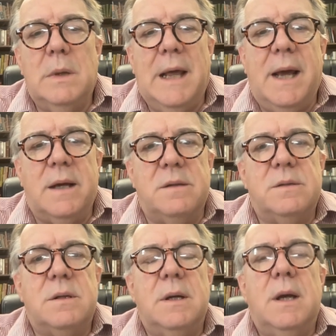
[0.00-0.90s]

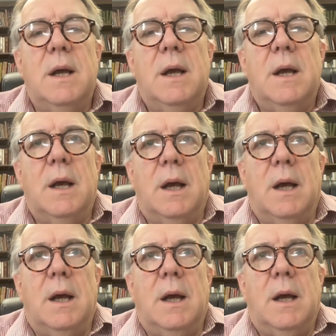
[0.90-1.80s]
legs.
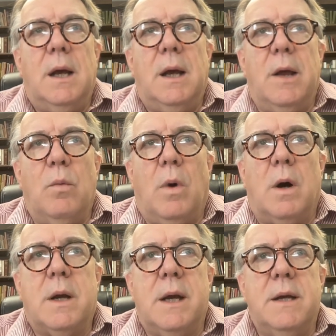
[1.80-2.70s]
And
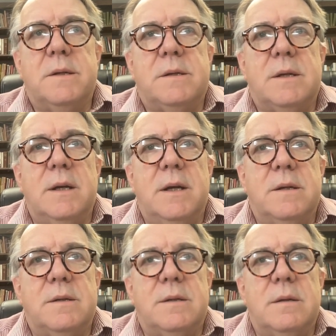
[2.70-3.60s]
walking is
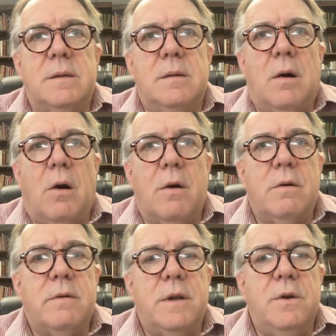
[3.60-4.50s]
is
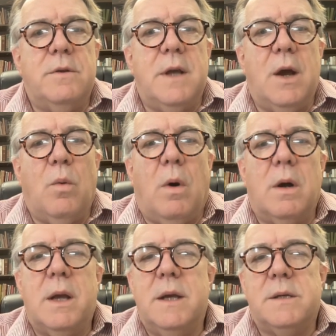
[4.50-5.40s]
harder than you think.
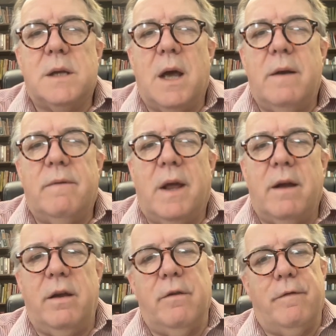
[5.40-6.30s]
Walking is kind of
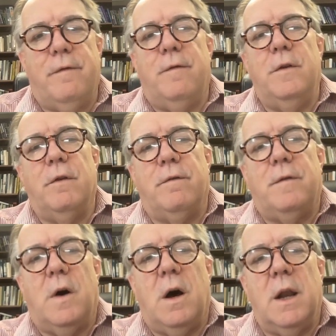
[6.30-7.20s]
like you you're
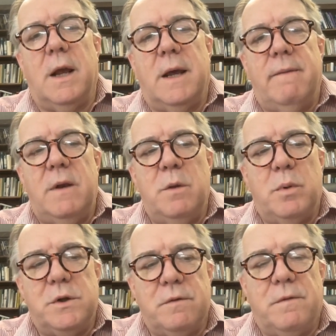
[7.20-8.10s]
falling and then you
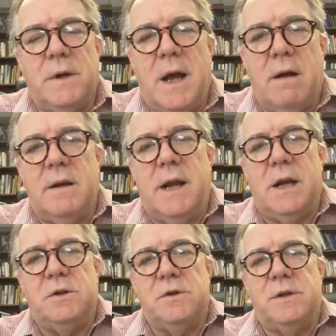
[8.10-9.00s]
put your foot out and
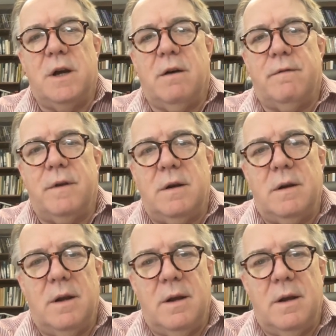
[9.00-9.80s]
catch yourself and